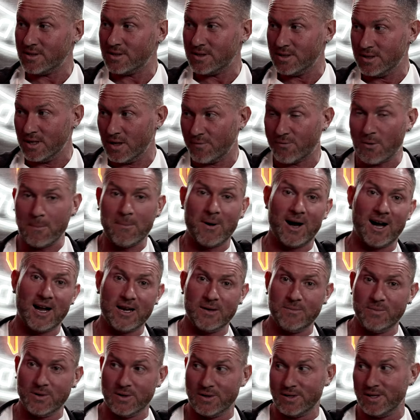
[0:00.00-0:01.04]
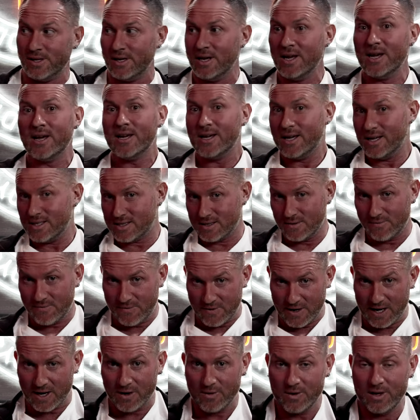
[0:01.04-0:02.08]
You know, for bodybuilding, it's a
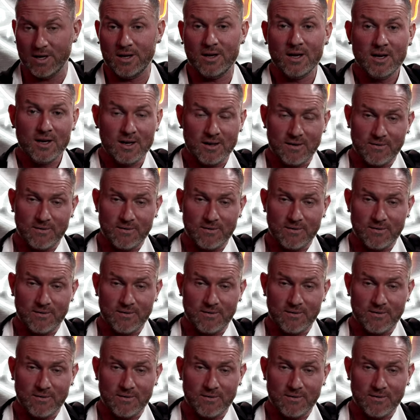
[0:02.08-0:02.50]
very,